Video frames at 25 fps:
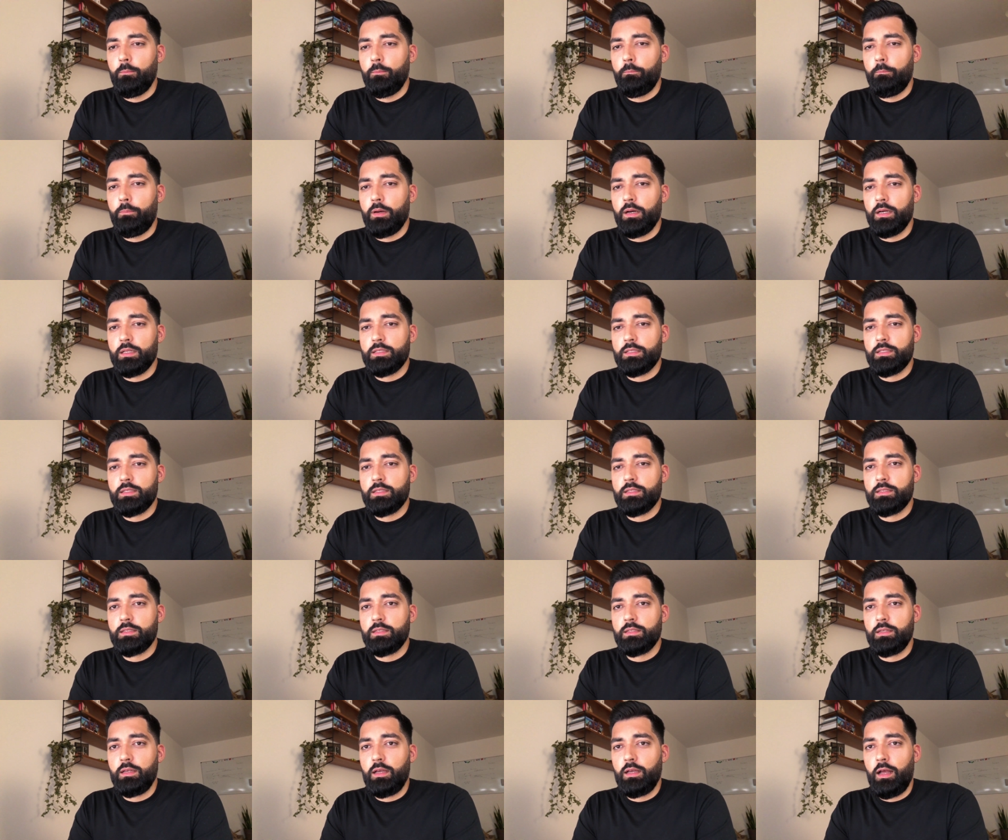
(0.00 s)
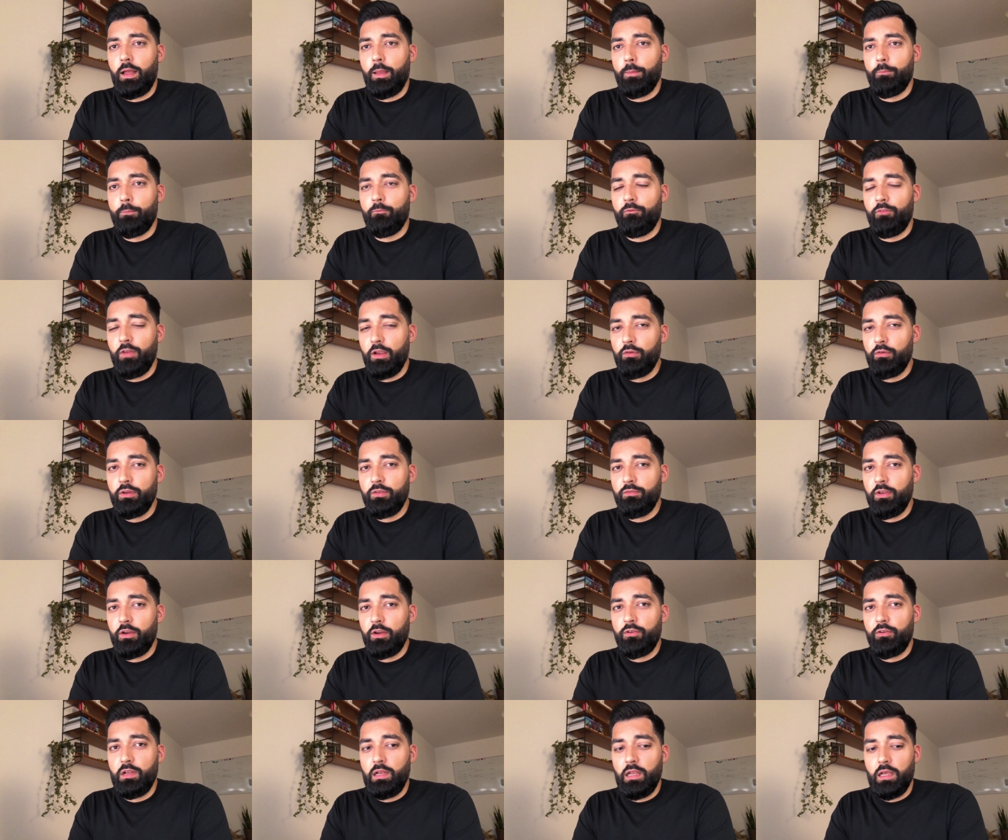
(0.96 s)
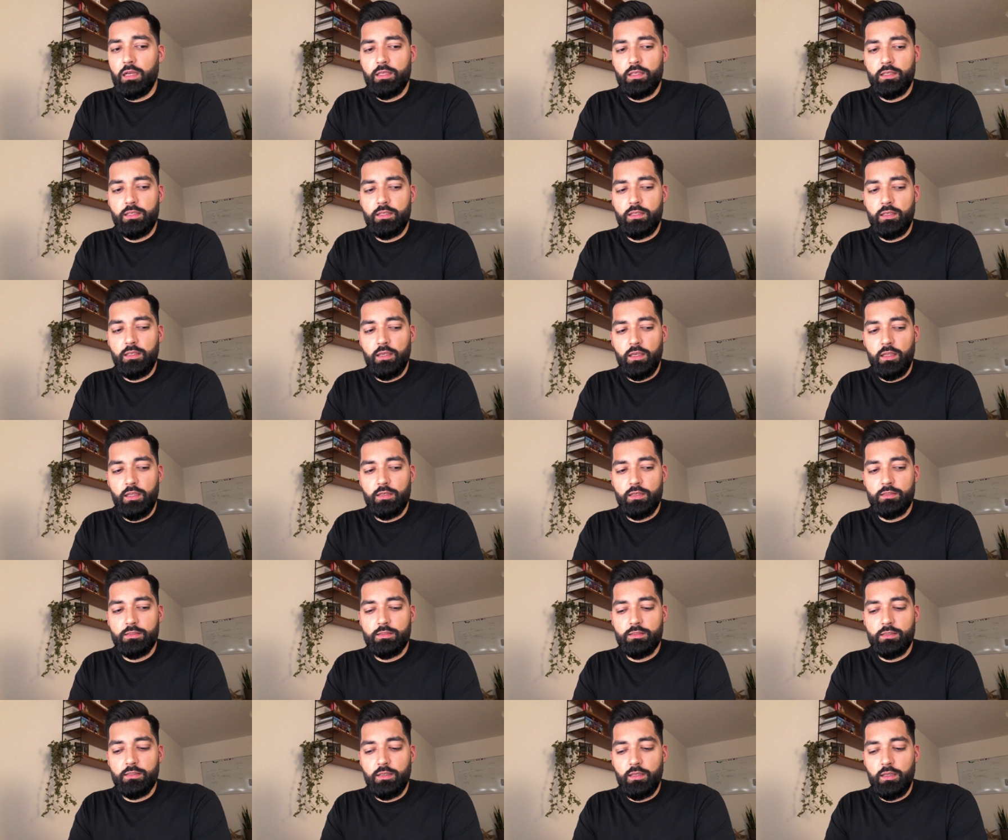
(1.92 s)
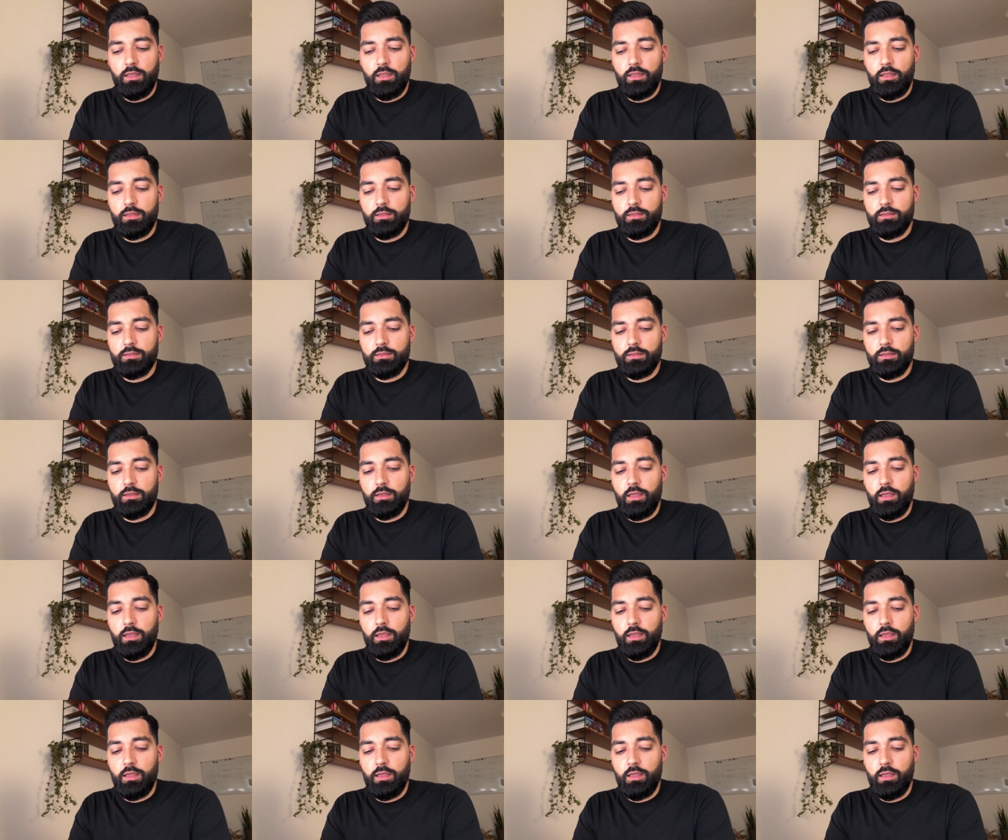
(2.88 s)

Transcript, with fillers: but I'm very very lucky and and uh,